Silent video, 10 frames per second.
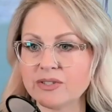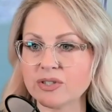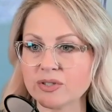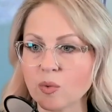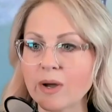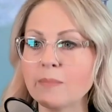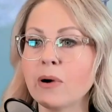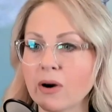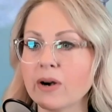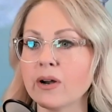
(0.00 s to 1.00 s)
just one
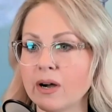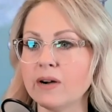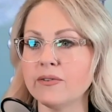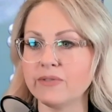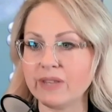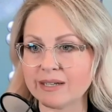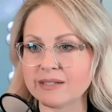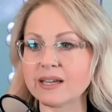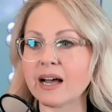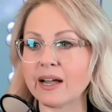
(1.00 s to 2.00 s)
part of the
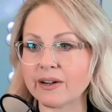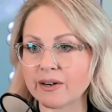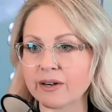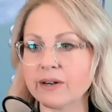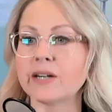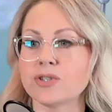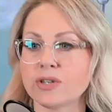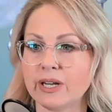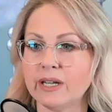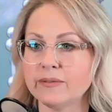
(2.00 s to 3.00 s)
entire
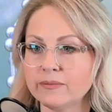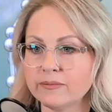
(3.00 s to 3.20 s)
journey.